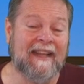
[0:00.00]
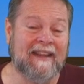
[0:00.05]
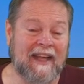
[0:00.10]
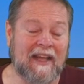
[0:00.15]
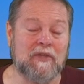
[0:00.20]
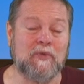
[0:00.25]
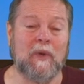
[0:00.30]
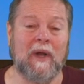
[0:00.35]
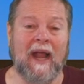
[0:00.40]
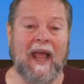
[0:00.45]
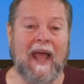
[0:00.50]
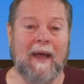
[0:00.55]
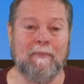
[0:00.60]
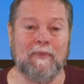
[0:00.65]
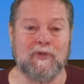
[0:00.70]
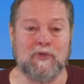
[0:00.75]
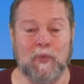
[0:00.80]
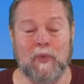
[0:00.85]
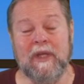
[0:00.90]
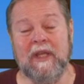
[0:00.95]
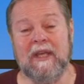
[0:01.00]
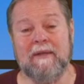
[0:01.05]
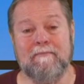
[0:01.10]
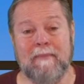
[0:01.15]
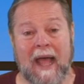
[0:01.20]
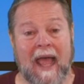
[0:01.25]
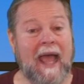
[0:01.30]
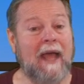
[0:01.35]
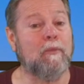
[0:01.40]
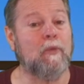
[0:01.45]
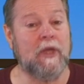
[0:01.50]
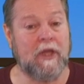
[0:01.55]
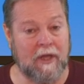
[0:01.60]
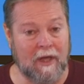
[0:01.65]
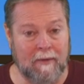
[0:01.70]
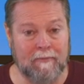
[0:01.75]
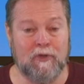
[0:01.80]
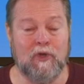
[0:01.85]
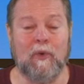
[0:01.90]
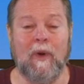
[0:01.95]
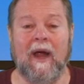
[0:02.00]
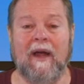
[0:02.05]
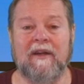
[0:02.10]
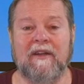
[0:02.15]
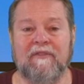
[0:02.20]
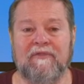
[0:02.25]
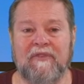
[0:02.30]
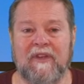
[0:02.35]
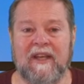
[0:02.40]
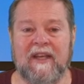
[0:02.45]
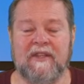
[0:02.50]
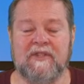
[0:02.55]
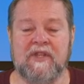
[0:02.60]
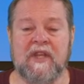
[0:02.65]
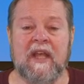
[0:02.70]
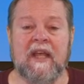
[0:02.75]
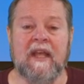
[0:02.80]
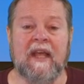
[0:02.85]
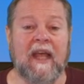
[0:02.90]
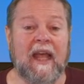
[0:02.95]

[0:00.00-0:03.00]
That's what happens. We get mad. We come to our defense,